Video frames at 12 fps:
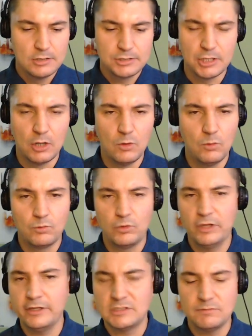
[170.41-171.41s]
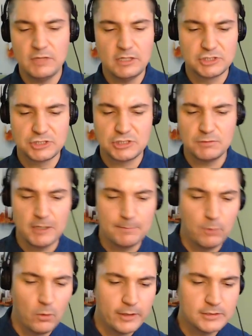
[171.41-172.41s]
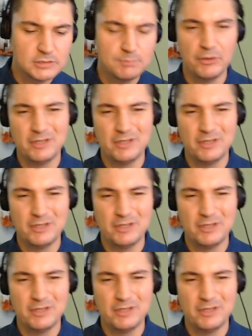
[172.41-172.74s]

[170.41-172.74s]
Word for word: So, really, to me, it's just too many points.